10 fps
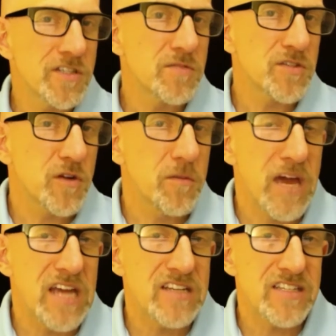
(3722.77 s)
sort of
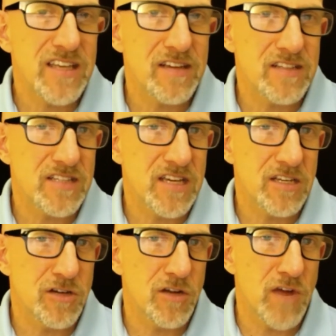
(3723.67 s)
base things that
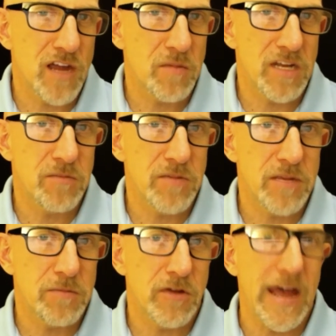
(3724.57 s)
you can recommend to
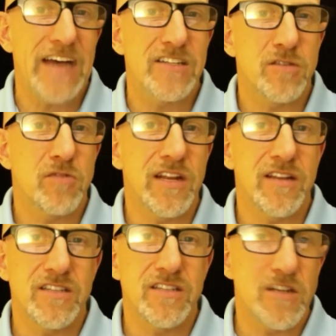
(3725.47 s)
people as they're reading
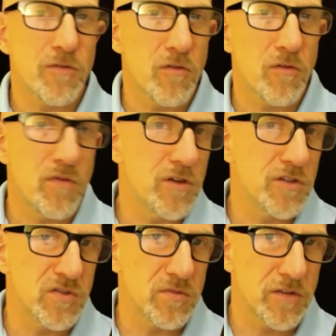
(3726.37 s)
these different
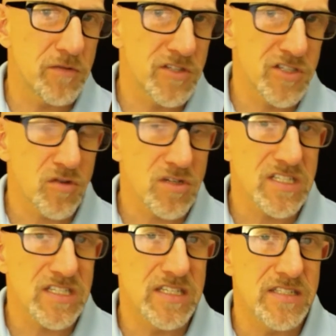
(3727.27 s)
reviews from different
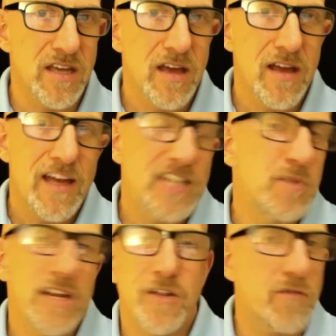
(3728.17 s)
sources as
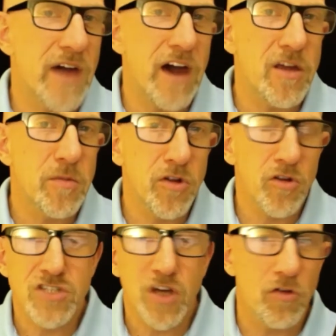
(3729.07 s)
being either valuable or
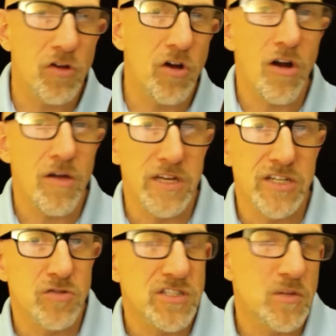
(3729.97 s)
total
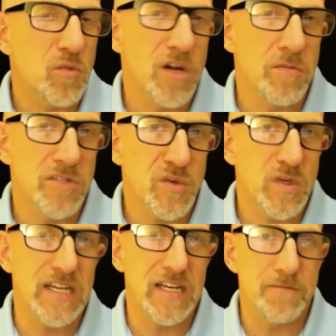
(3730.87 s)
garbage or somewhere in between?